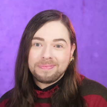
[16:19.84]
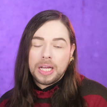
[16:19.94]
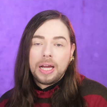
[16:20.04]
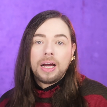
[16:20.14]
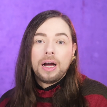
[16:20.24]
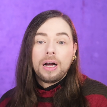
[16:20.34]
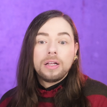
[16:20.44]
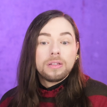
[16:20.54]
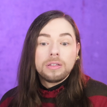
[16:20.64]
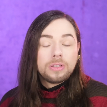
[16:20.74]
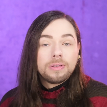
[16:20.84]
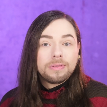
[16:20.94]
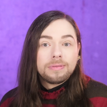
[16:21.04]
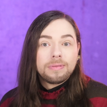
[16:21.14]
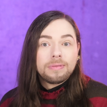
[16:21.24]

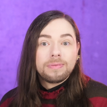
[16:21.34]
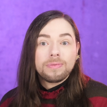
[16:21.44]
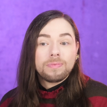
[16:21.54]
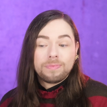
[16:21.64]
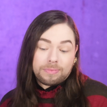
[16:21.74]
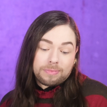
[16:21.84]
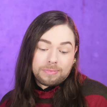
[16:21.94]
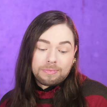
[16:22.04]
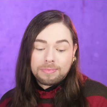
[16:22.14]
Nothing is said.